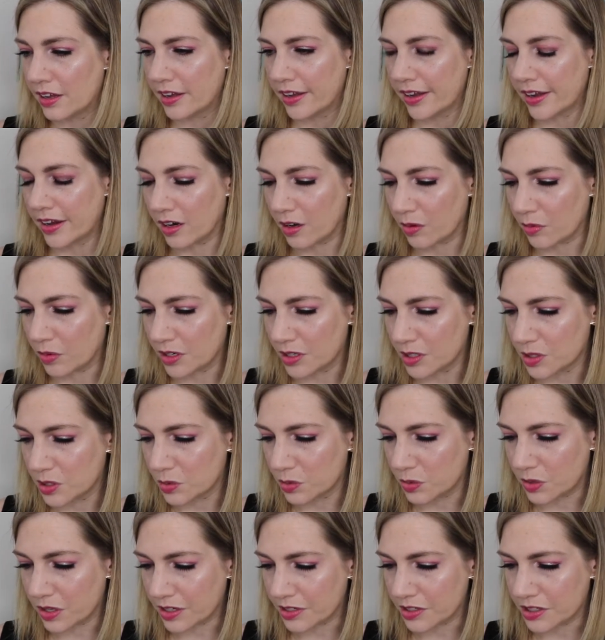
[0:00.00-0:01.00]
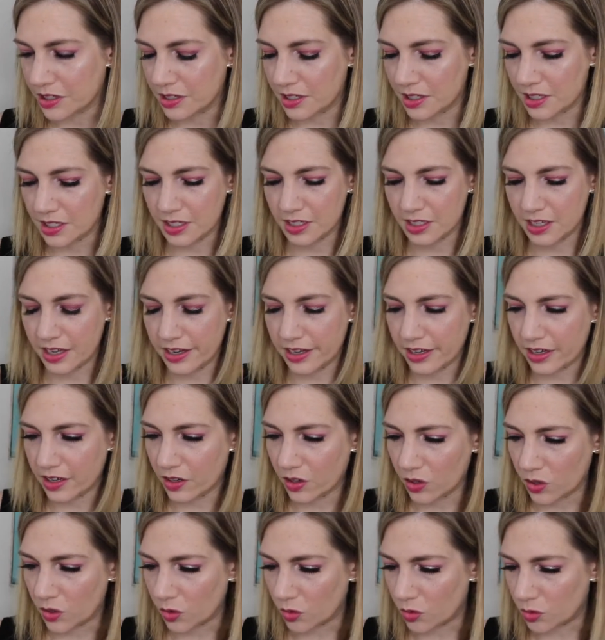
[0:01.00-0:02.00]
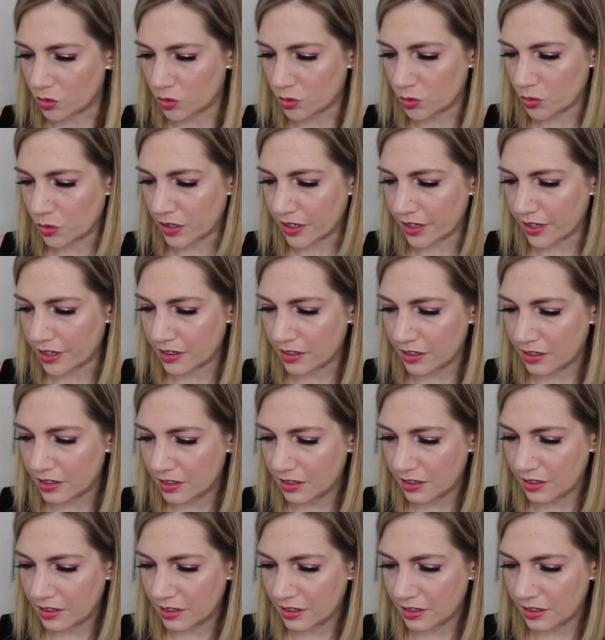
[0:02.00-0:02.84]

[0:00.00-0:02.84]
Here, I want to swatch this like gold one.